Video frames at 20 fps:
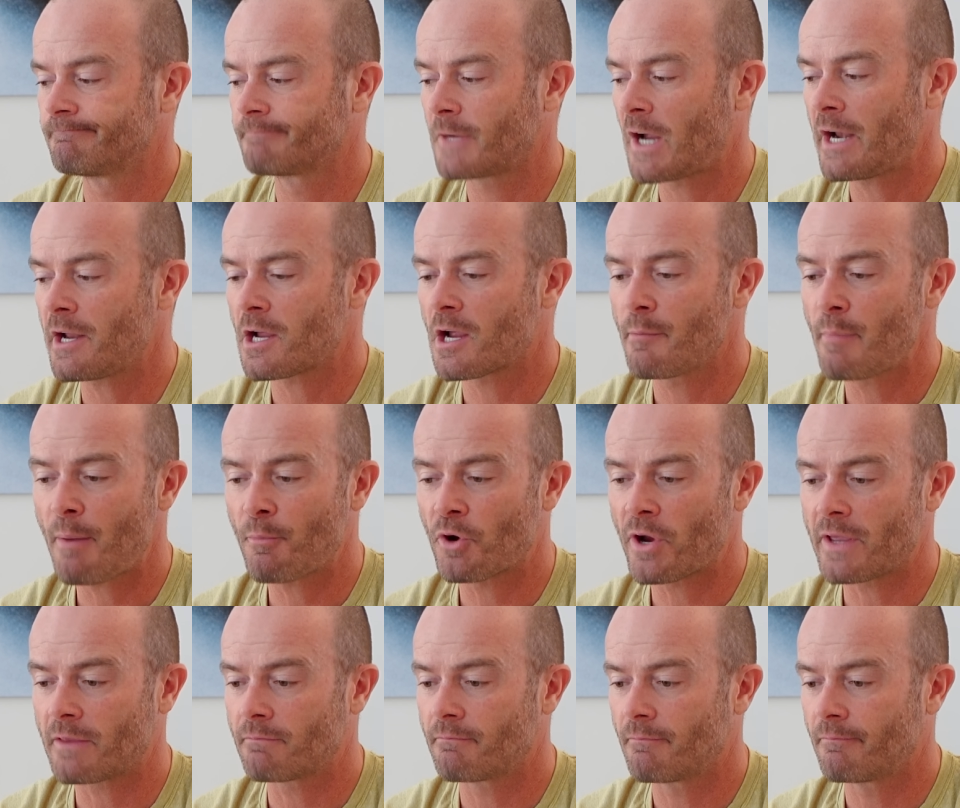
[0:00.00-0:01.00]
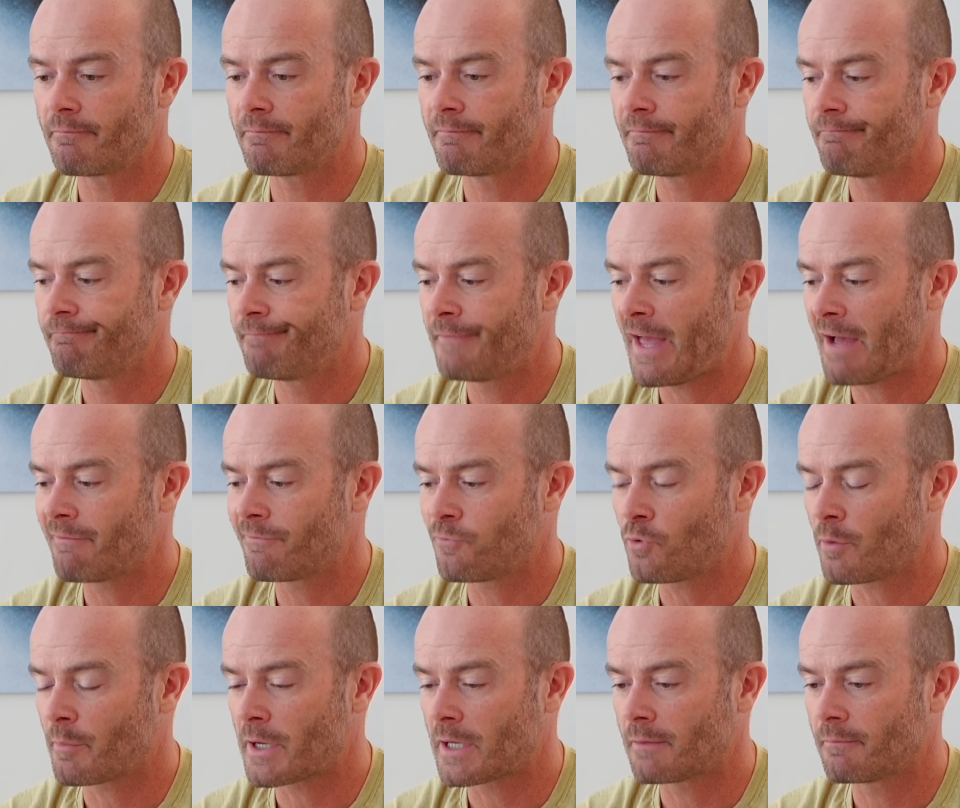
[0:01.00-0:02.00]
kind of commemorate that
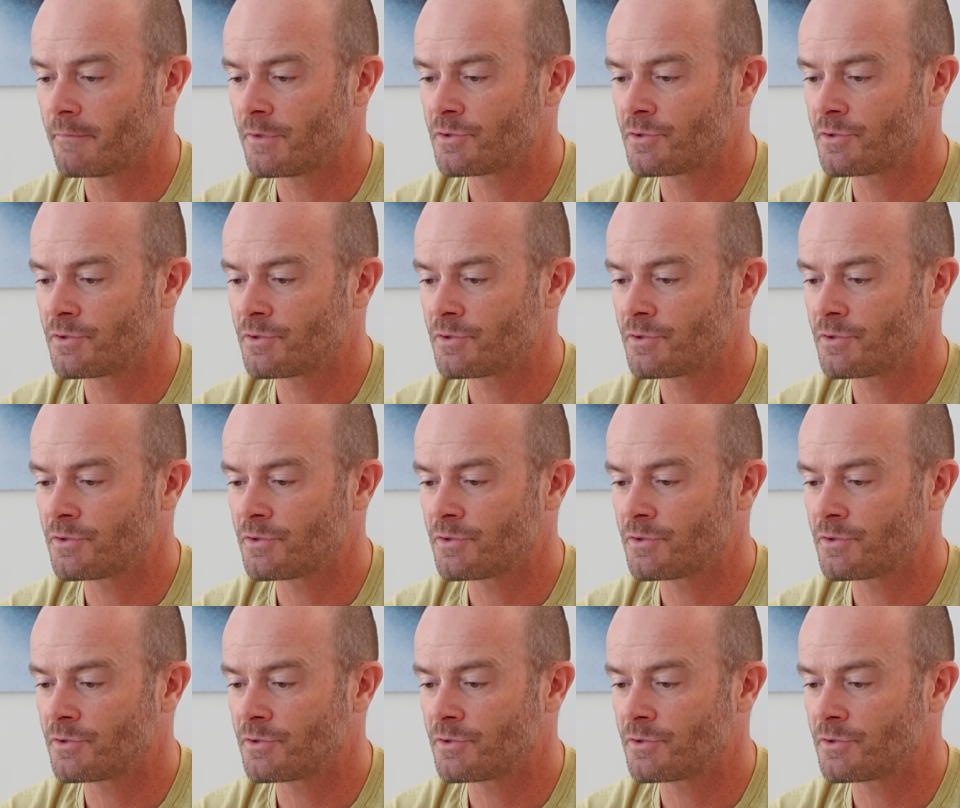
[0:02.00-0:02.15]
for me.